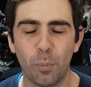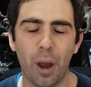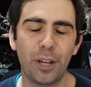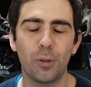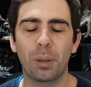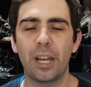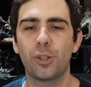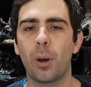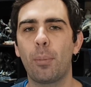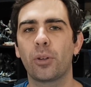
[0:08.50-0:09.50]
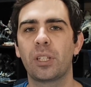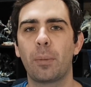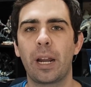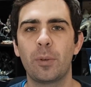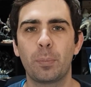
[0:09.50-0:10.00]
to a brand new Player 2 unboxing.
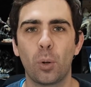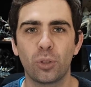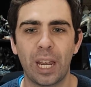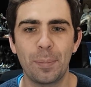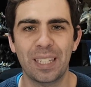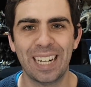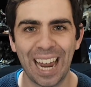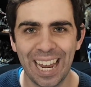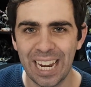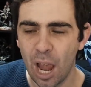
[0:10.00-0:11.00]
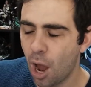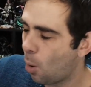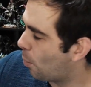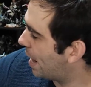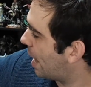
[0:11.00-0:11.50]
My name is Paul James and today
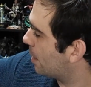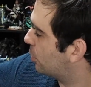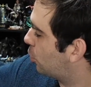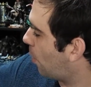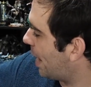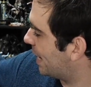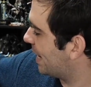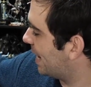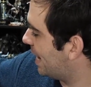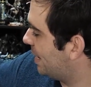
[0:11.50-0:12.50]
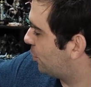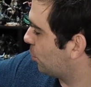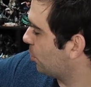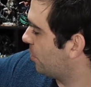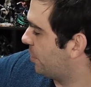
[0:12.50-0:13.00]
we are cracking
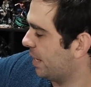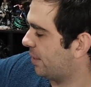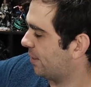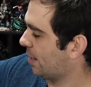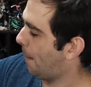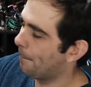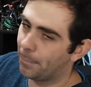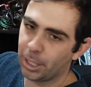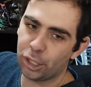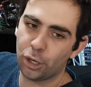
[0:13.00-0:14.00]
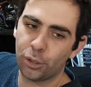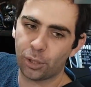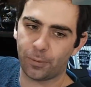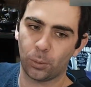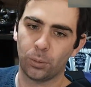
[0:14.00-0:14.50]
into this
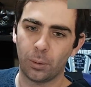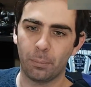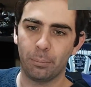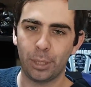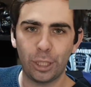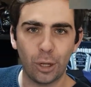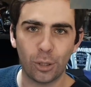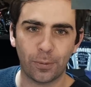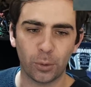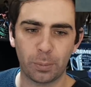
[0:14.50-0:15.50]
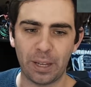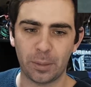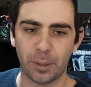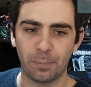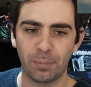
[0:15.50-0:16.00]
beautiful, beautiful
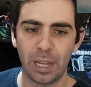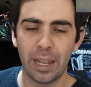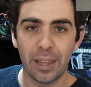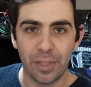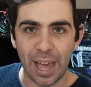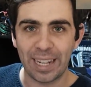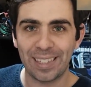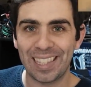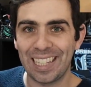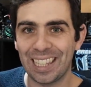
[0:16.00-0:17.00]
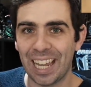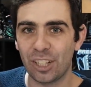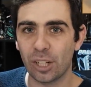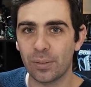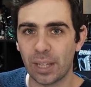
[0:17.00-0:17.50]
specimen. That is the
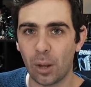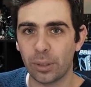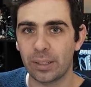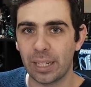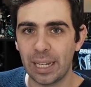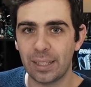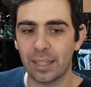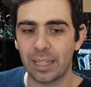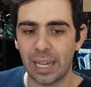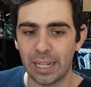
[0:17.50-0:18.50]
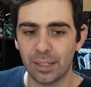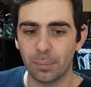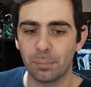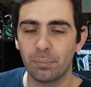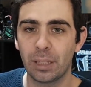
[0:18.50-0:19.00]
Legend of Zelda Tears of the
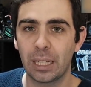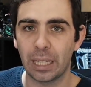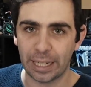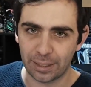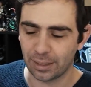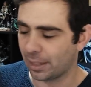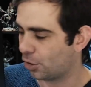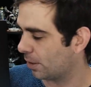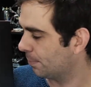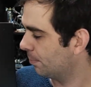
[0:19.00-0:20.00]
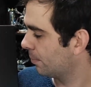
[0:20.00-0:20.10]
Kingdom Collector's Edition.